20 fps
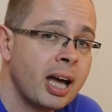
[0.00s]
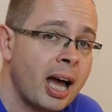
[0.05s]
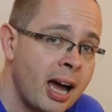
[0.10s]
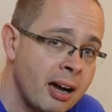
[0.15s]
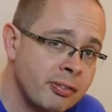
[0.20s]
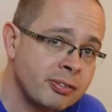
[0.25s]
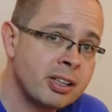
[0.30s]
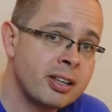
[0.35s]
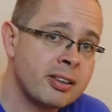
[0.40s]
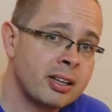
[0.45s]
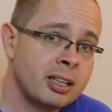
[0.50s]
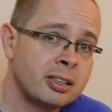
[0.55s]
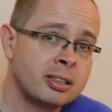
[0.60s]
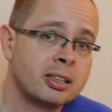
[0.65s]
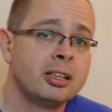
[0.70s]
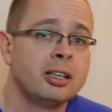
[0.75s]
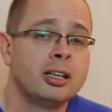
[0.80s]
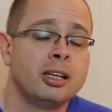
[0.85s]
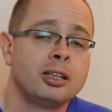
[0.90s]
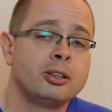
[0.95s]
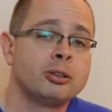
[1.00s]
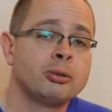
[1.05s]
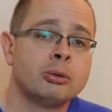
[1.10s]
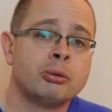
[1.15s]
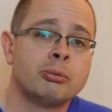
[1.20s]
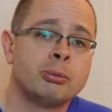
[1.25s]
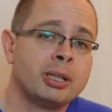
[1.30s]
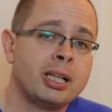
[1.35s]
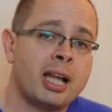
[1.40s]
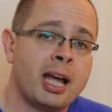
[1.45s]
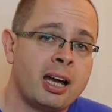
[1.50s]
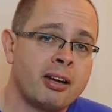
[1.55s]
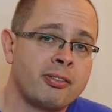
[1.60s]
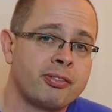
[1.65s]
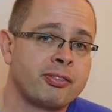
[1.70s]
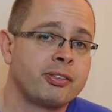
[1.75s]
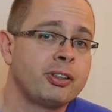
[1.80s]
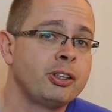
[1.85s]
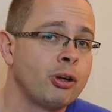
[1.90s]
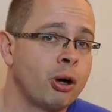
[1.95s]
After that, you will
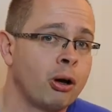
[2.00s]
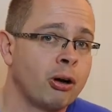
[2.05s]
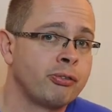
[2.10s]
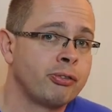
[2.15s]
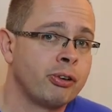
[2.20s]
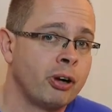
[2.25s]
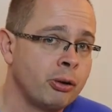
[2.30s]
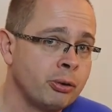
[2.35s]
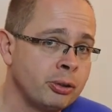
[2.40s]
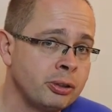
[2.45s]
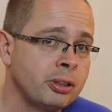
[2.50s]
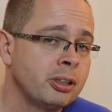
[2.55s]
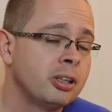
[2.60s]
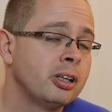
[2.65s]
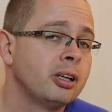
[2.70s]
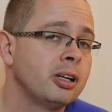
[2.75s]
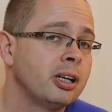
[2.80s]
have your phone